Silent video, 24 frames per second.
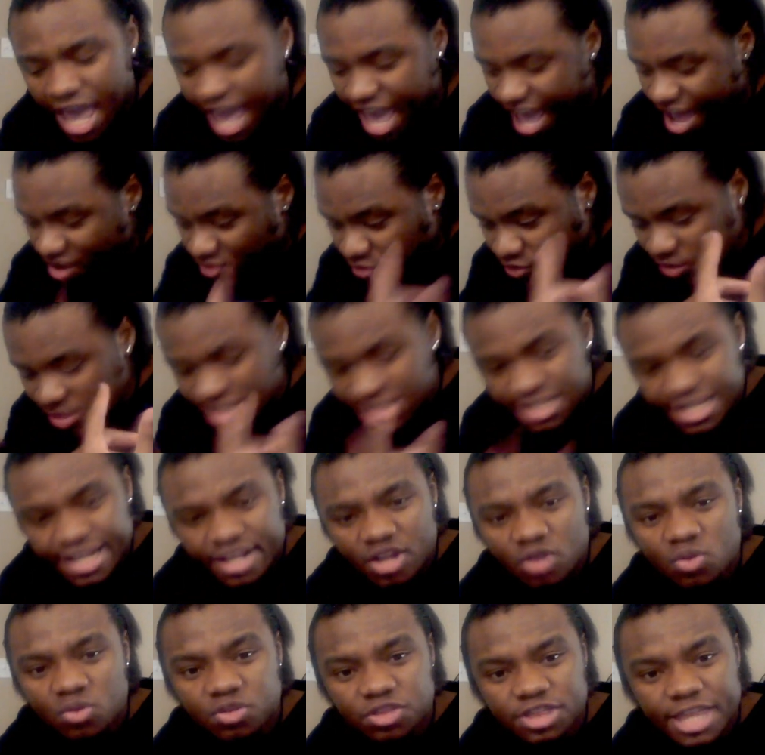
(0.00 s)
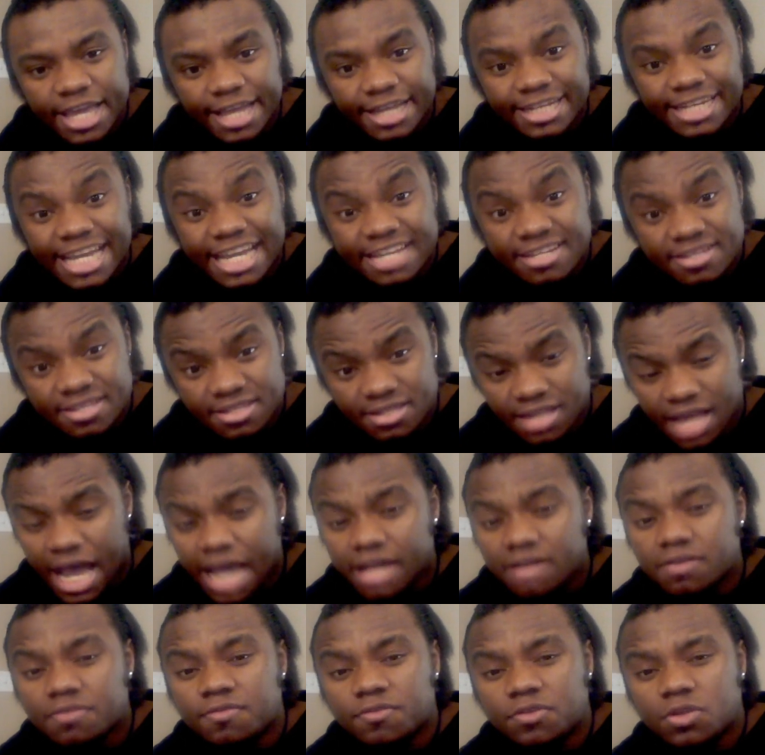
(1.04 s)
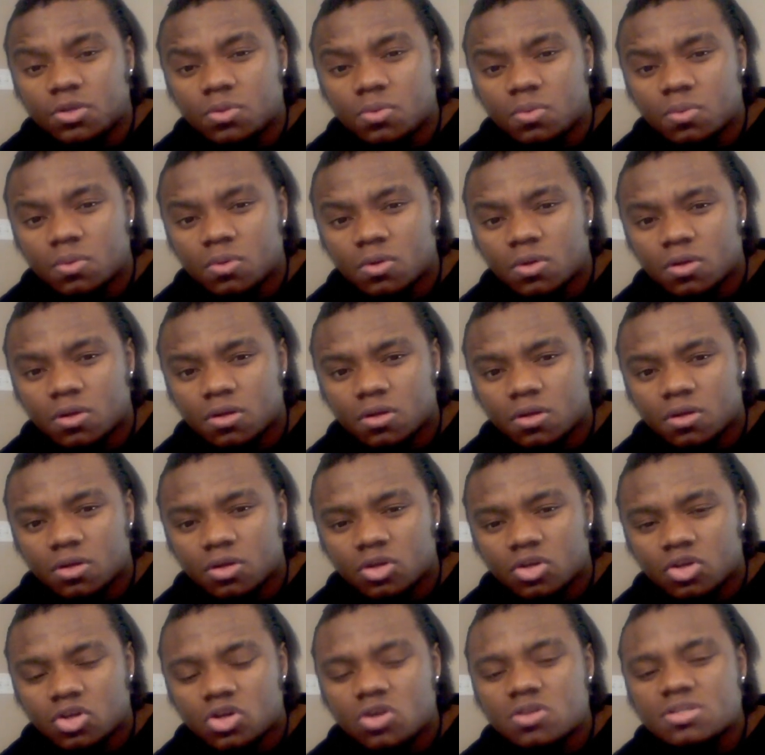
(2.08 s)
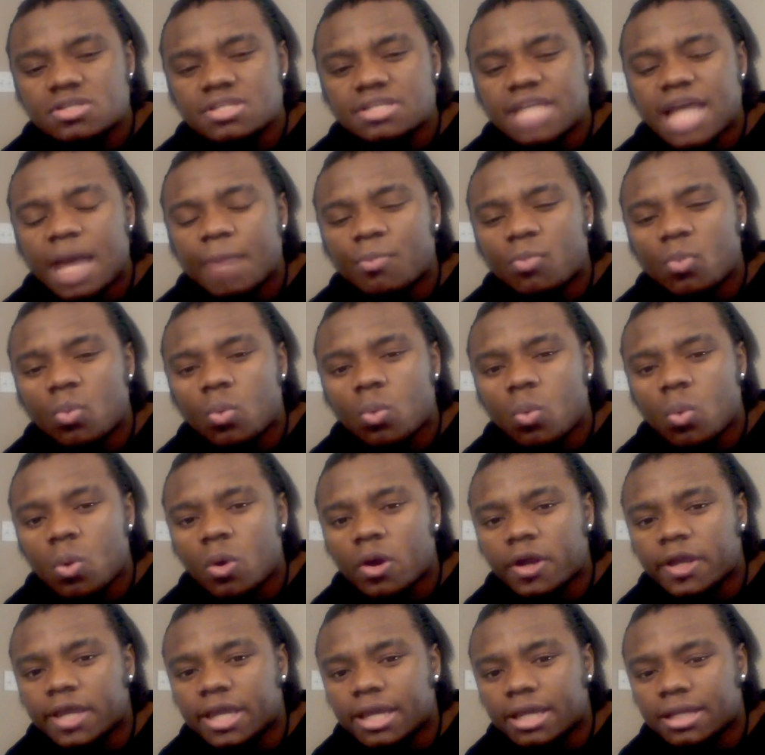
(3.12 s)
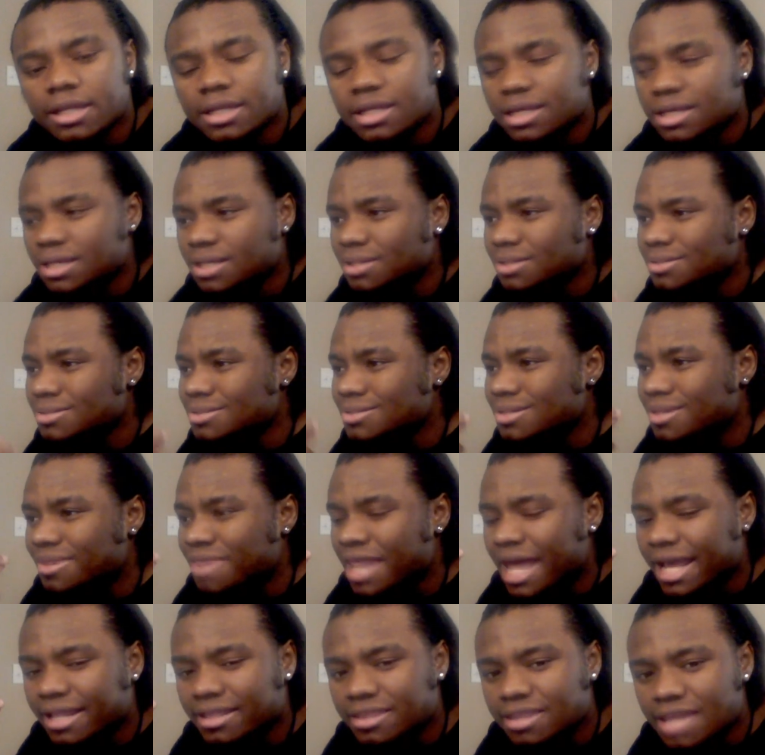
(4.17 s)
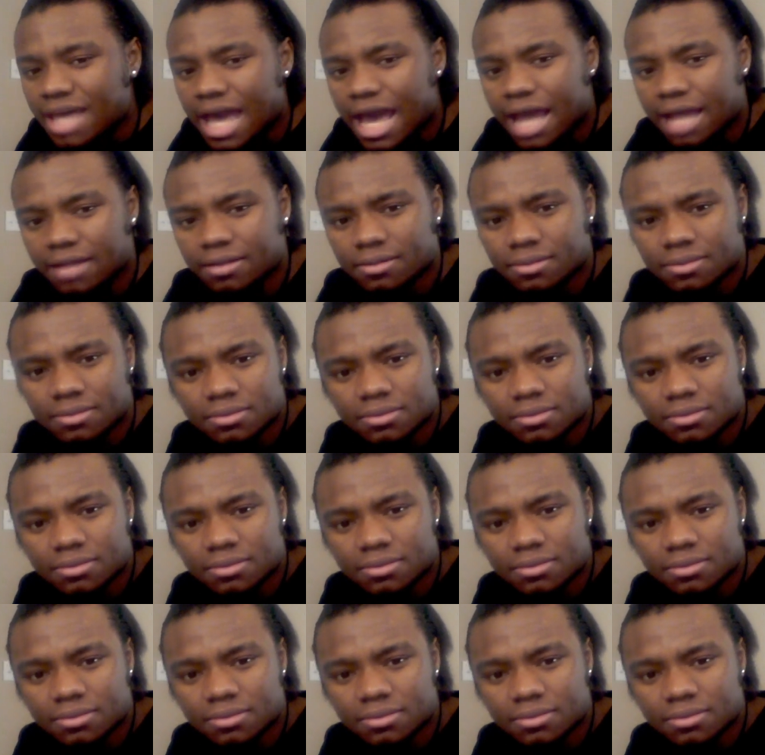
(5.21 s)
Every single thing inside of you could stop working like that.